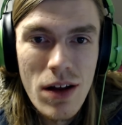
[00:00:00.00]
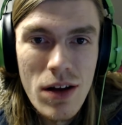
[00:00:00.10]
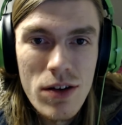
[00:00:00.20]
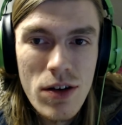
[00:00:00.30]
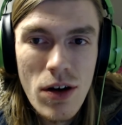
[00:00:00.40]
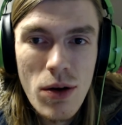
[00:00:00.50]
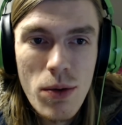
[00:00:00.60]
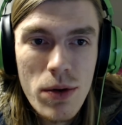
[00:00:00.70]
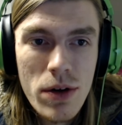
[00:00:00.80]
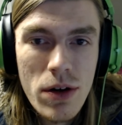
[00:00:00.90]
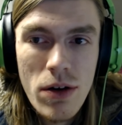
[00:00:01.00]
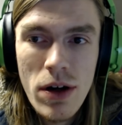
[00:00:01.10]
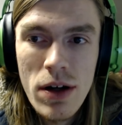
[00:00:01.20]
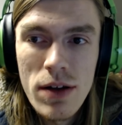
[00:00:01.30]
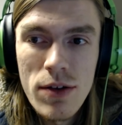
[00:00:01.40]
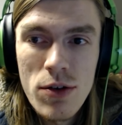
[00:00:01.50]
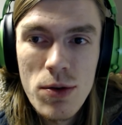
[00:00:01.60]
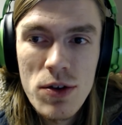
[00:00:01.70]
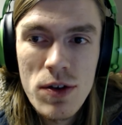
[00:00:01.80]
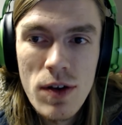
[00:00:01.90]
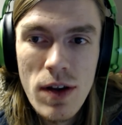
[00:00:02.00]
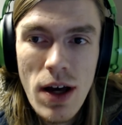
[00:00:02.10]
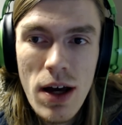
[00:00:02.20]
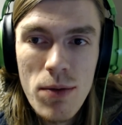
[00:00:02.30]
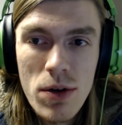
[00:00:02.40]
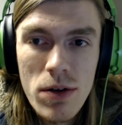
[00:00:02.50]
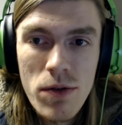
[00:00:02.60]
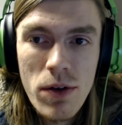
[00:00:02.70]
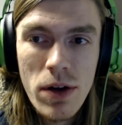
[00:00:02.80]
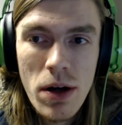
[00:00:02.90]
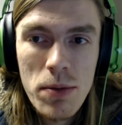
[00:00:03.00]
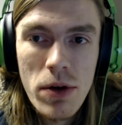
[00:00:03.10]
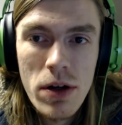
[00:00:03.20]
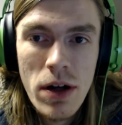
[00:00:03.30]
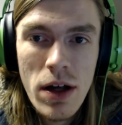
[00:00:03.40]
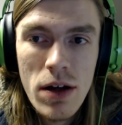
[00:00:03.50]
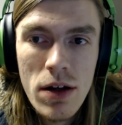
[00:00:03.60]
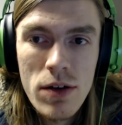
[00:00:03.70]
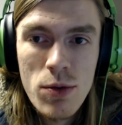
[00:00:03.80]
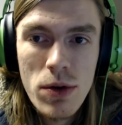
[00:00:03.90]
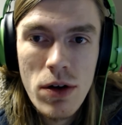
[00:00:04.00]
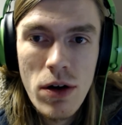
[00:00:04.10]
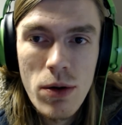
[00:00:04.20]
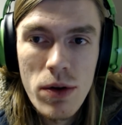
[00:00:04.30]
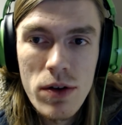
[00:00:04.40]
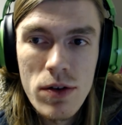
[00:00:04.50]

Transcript: So, we're going to go ahead and switch to that. We're going to fully upgrade it, as we always